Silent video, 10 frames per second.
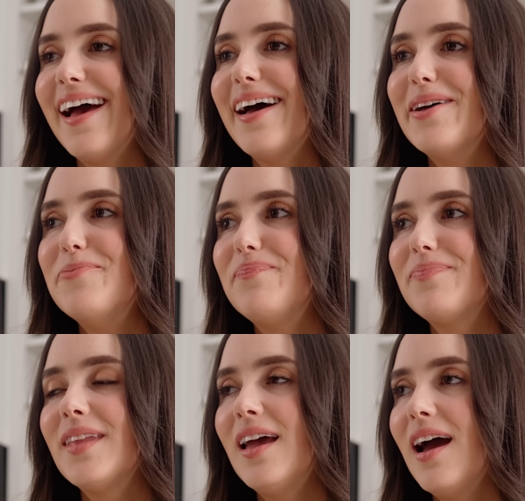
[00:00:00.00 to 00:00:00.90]

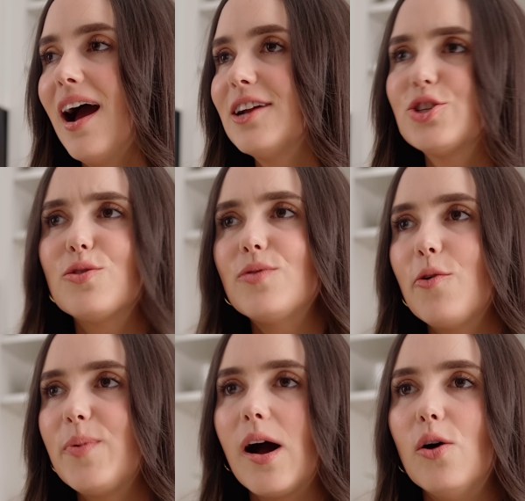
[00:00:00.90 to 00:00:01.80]
I just thought that
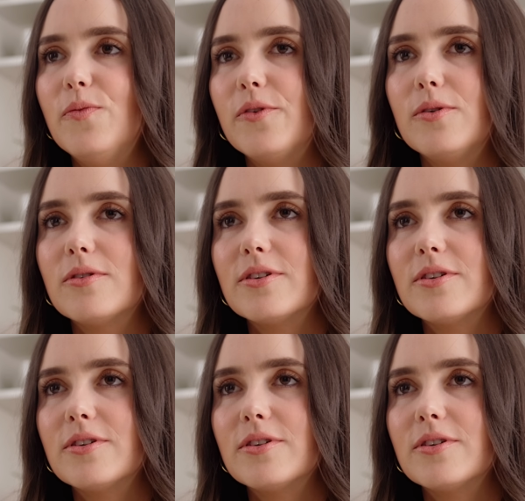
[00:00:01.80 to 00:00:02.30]
would be helpful